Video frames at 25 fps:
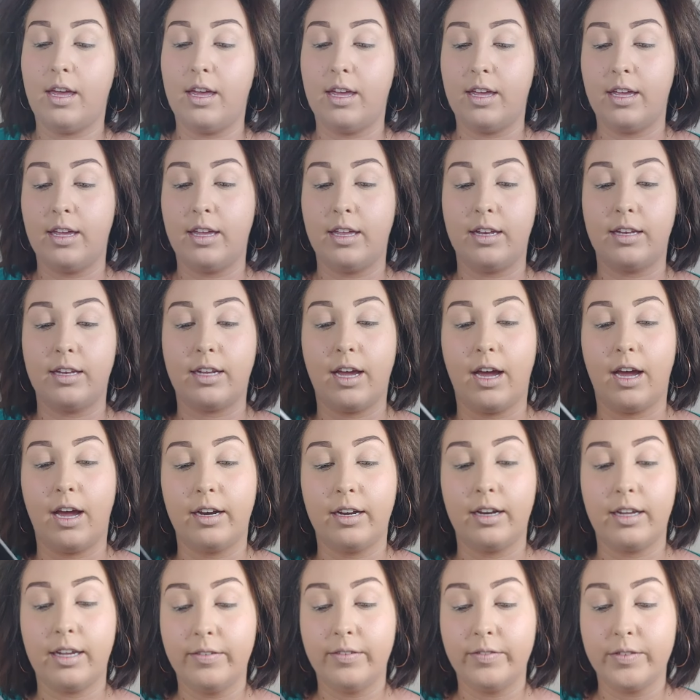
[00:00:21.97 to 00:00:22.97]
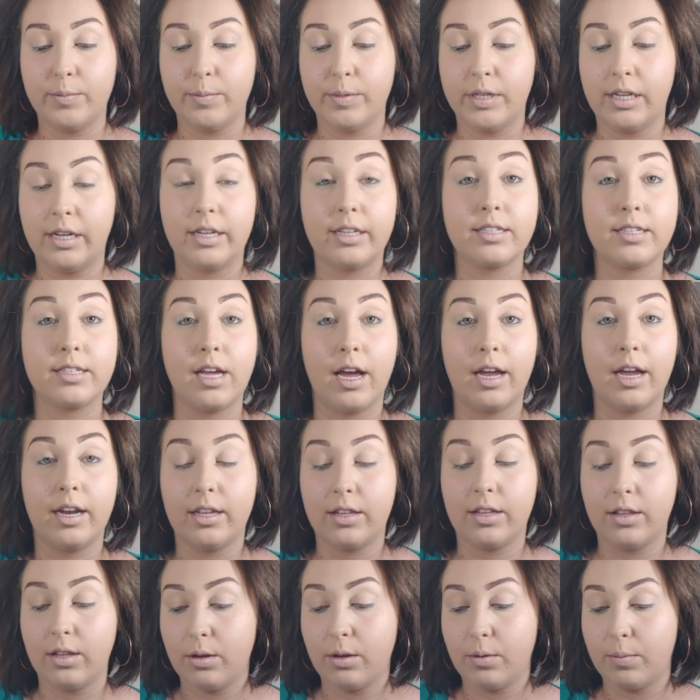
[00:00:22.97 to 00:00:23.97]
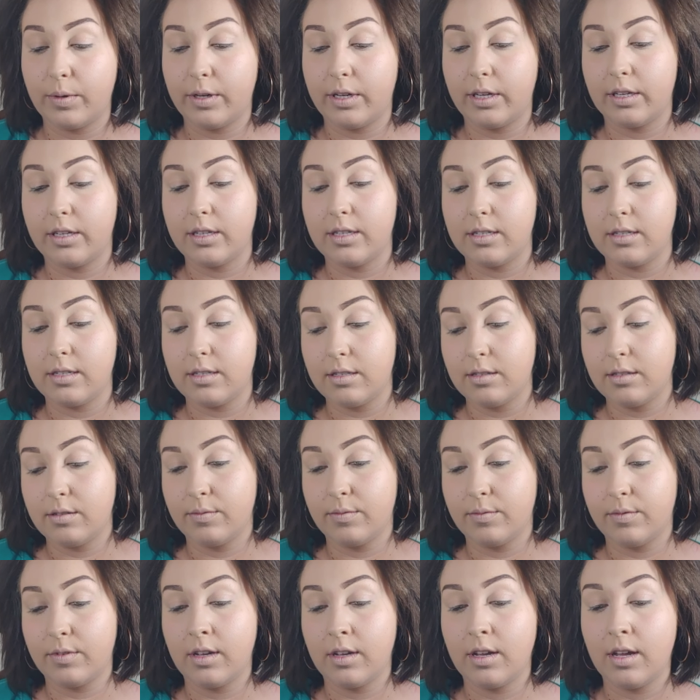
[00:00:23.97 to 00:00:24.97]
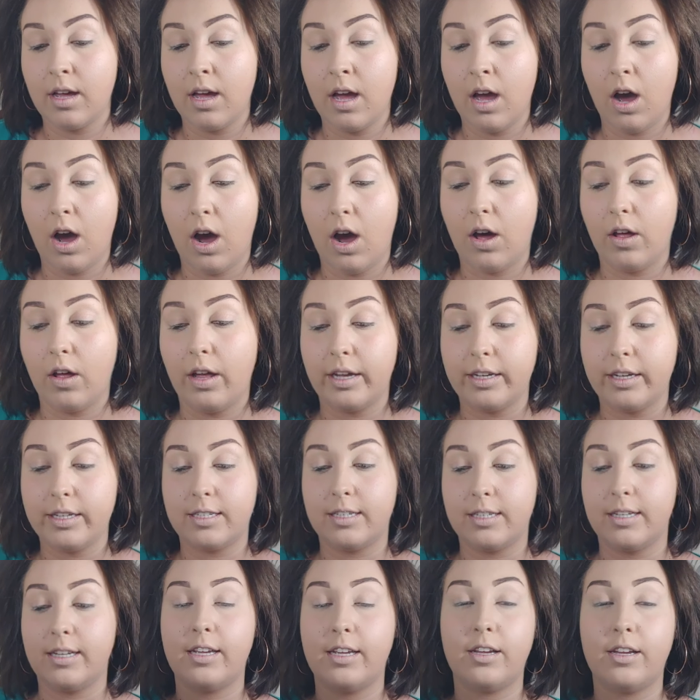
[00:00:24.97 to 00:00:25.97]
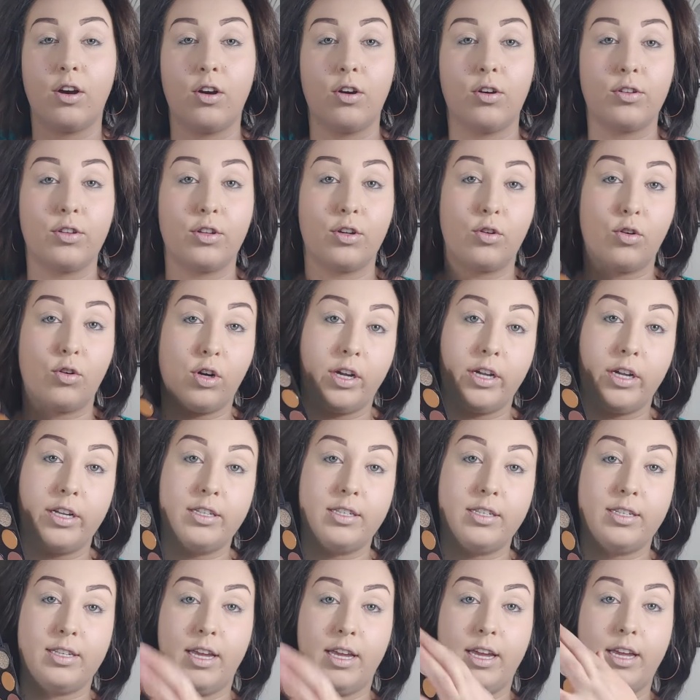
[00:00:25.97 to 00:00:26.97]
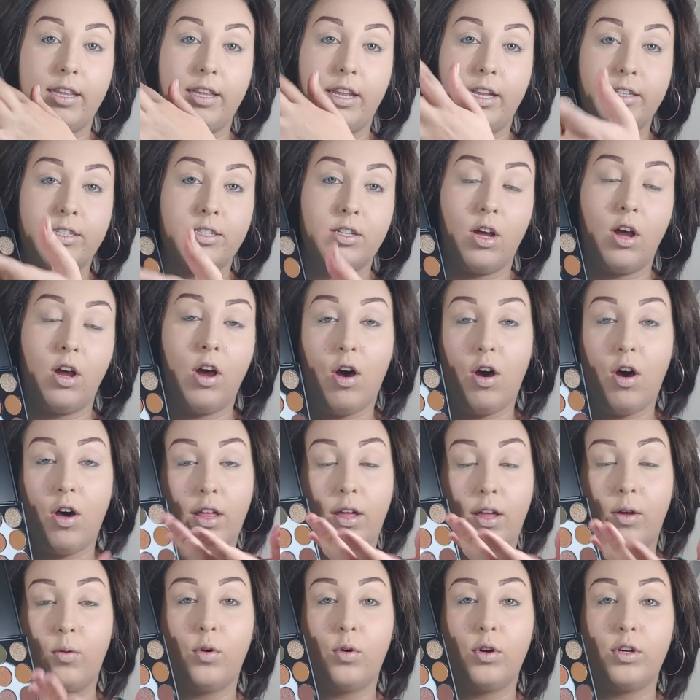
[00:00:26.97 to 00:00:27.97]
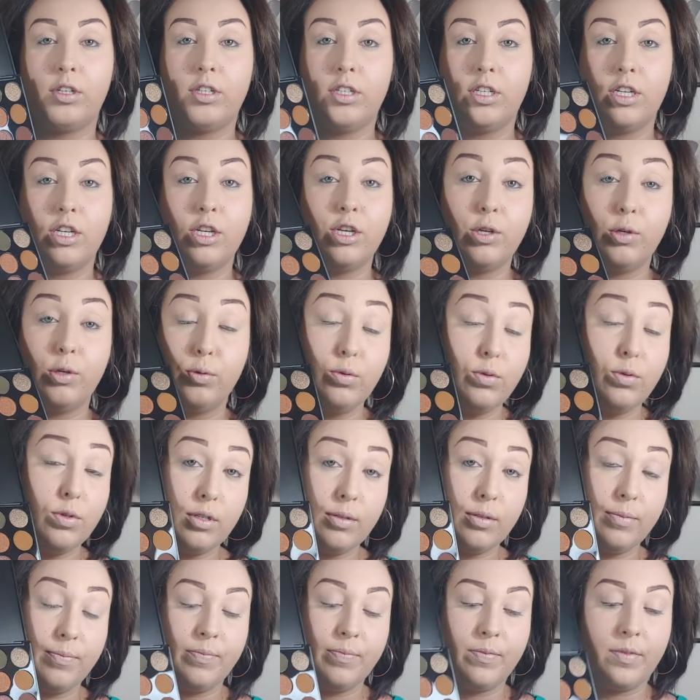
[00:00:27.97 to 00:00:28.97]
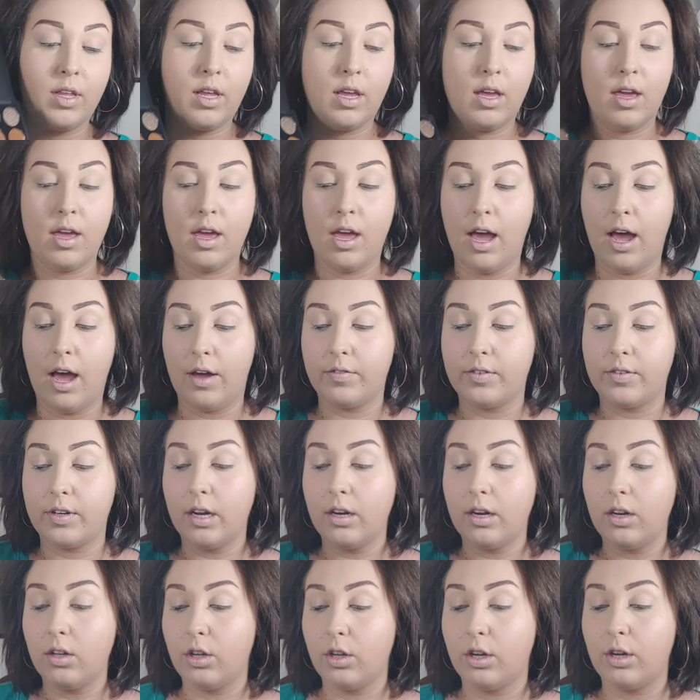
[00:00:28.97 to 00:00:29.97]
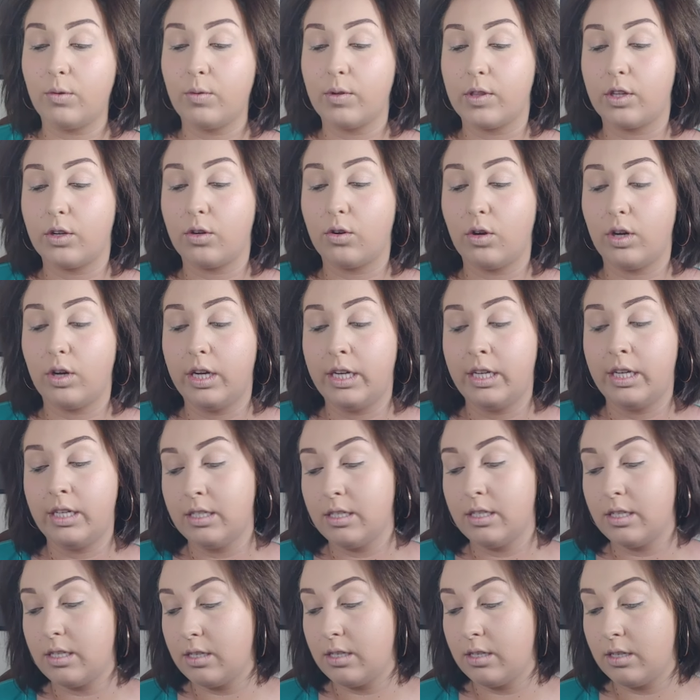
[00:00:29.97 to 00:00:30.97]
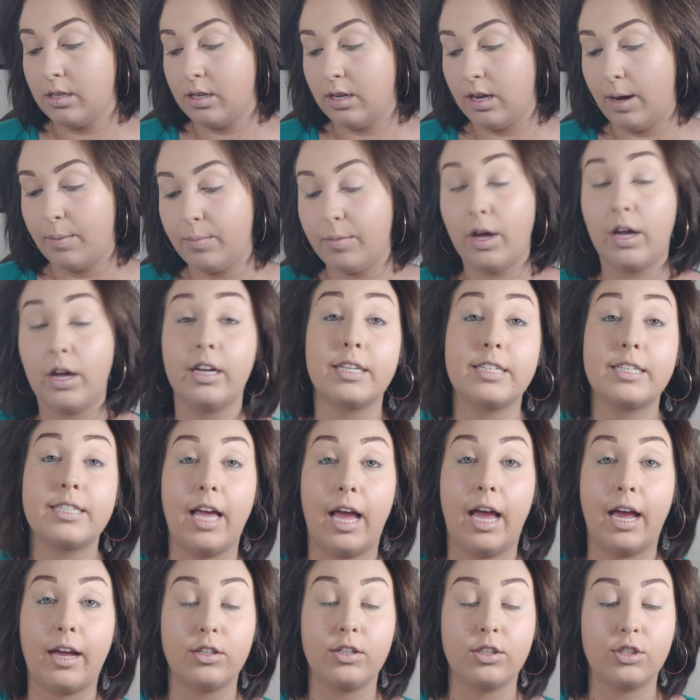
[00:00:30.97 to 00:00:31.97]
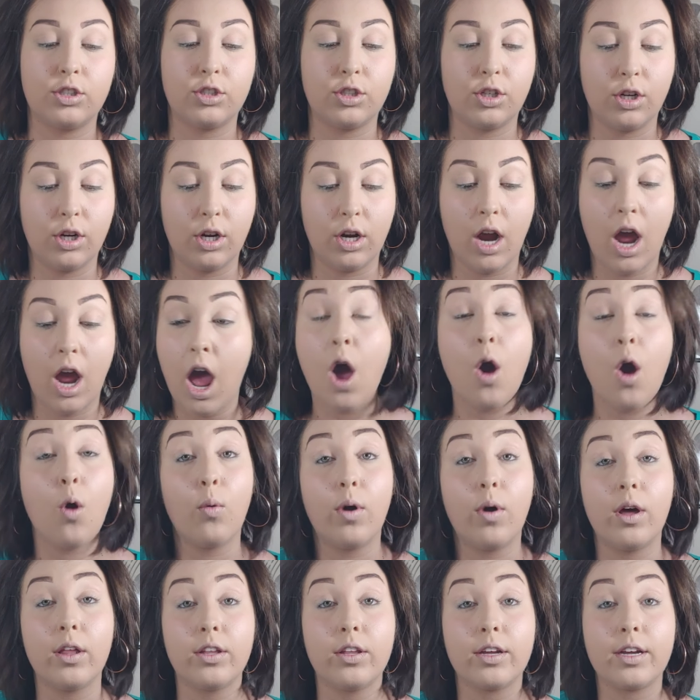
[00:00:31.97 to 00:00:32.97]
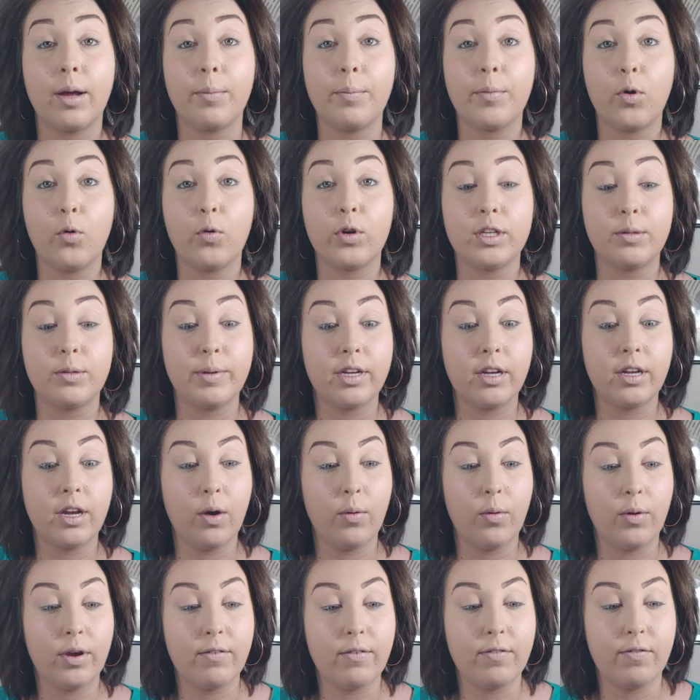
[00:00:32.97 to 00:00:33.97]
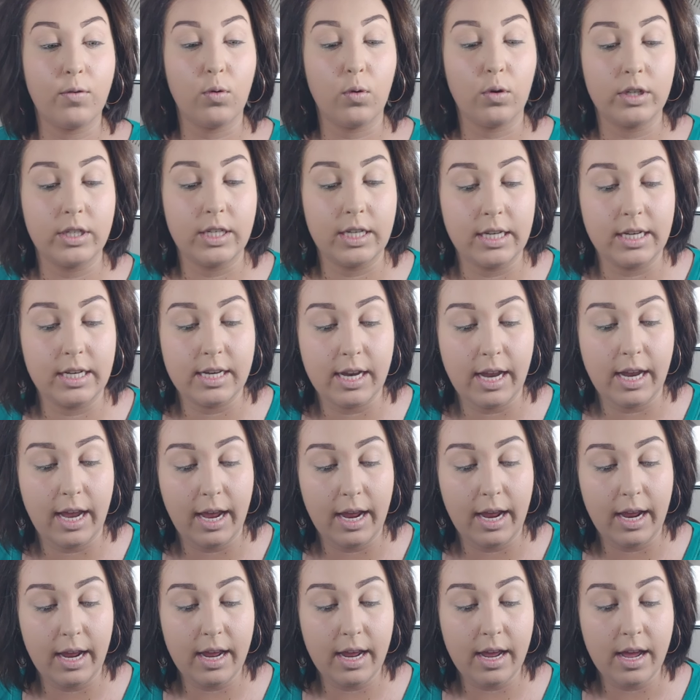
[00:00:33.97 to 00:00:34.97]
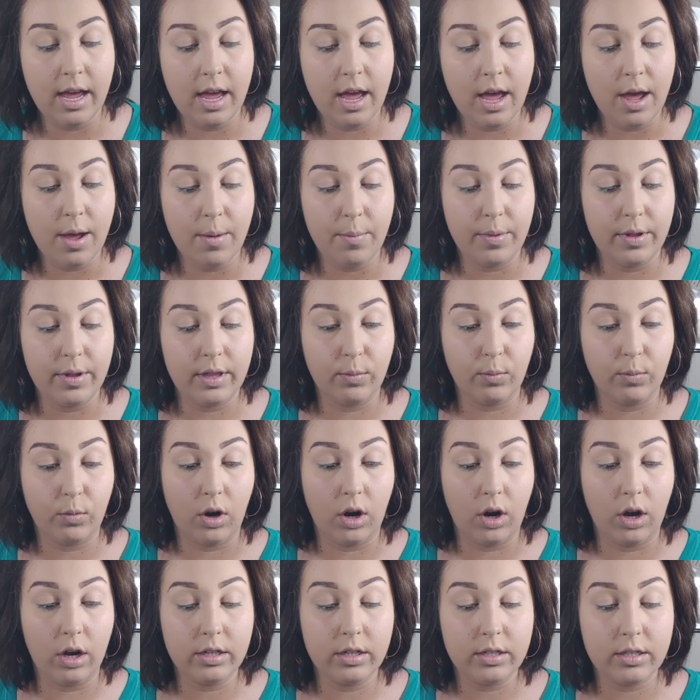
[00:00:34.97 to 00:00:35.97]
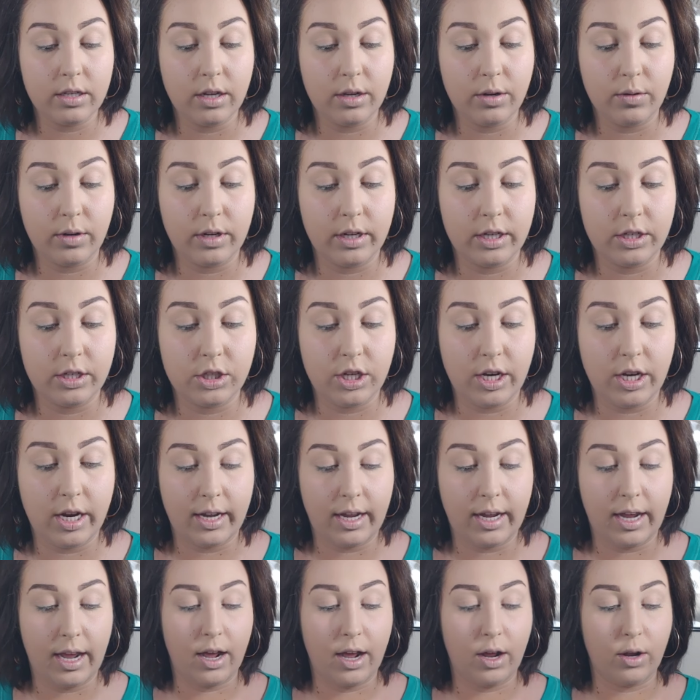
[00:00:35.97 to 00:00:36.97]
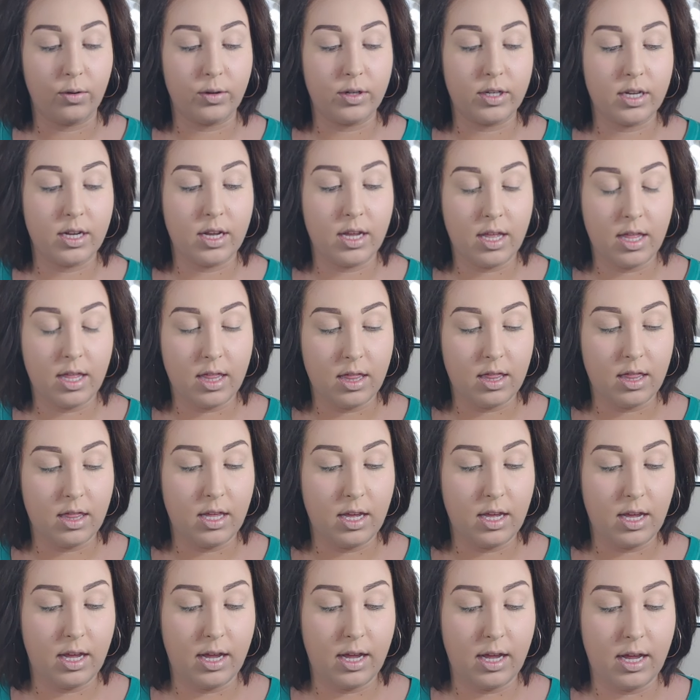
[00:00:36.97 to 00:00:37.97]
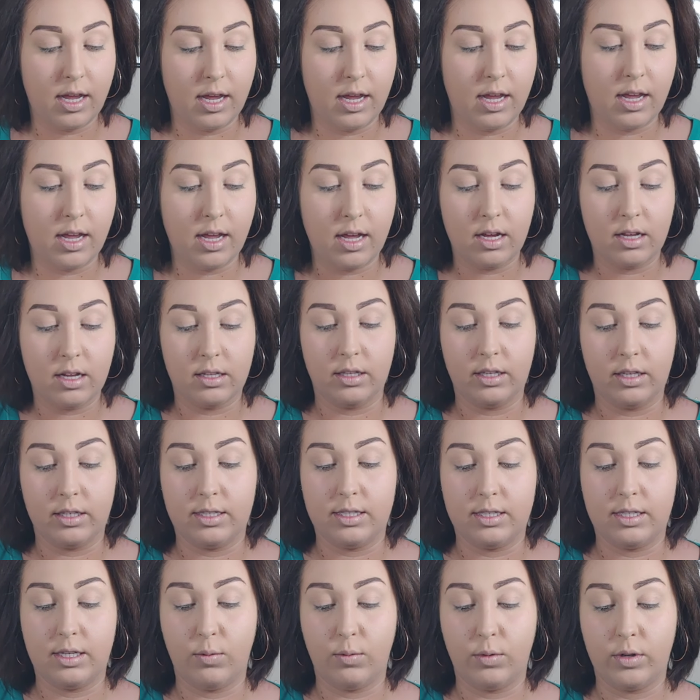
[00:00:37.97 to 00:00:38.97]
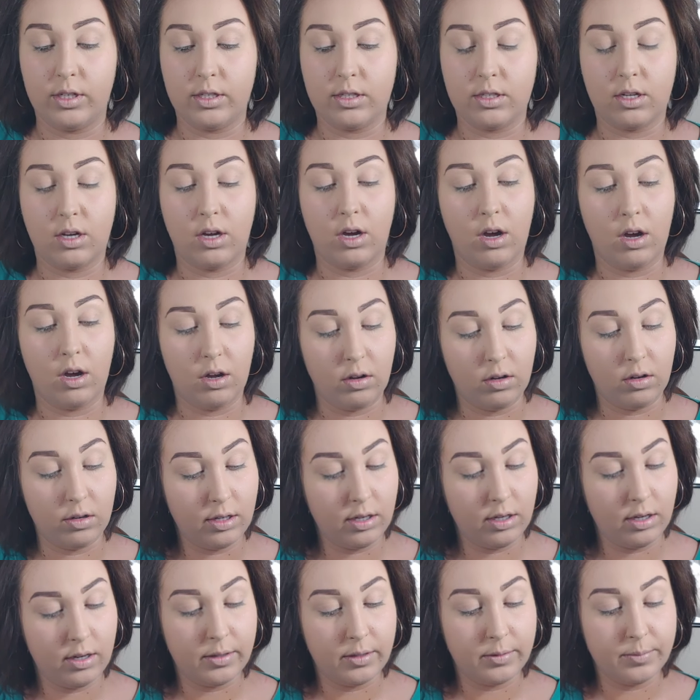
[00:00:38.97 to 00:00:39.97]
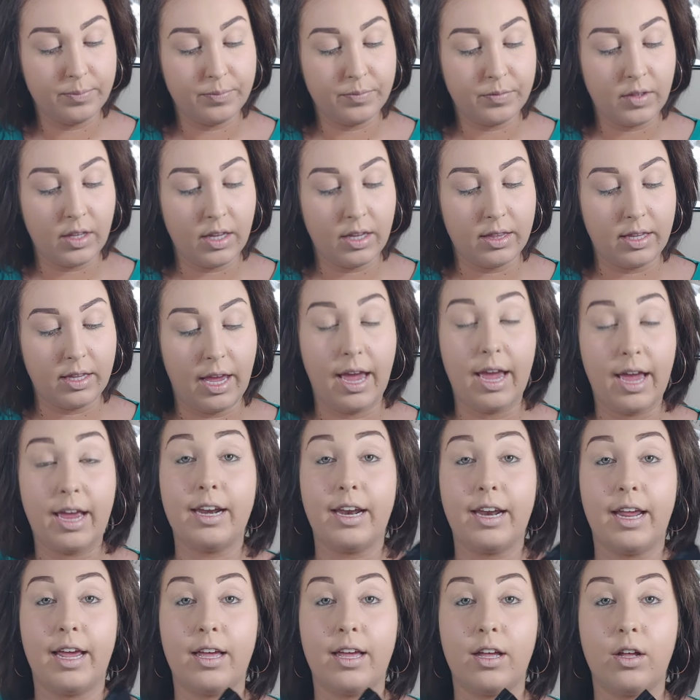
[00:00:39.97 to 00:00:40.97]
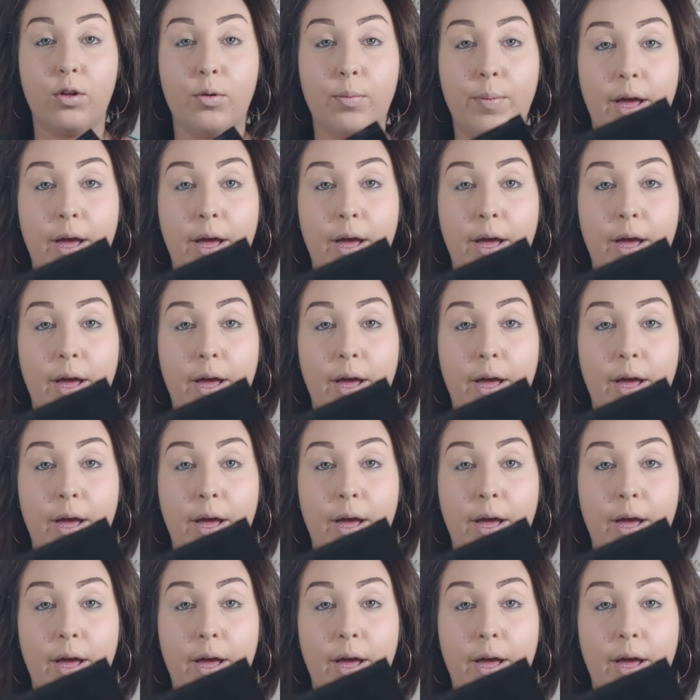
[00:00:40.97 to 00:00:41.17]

It kind of gives me anxiety though because all I see are the greens and that's all I want to use. I've done a look with the greens. I'm not exactly sure what look I'm going to be going for today, but then we're also going to check out the, let's see what it's called, the 8L